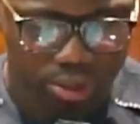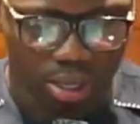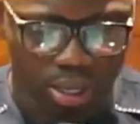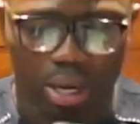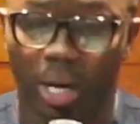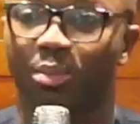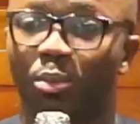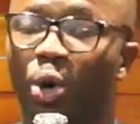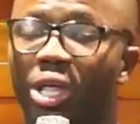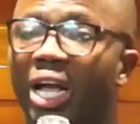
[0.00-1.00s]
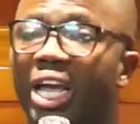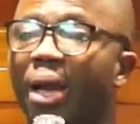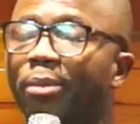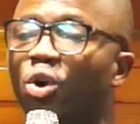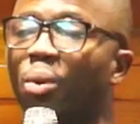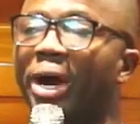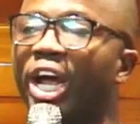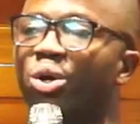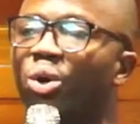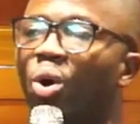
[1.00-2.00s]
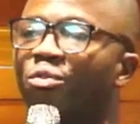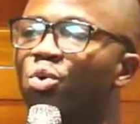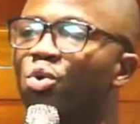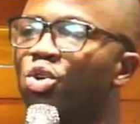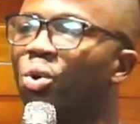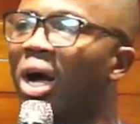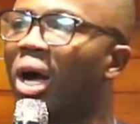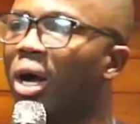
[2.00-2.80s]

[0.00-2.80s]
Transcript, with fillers: This morning I came to remind you of who you are.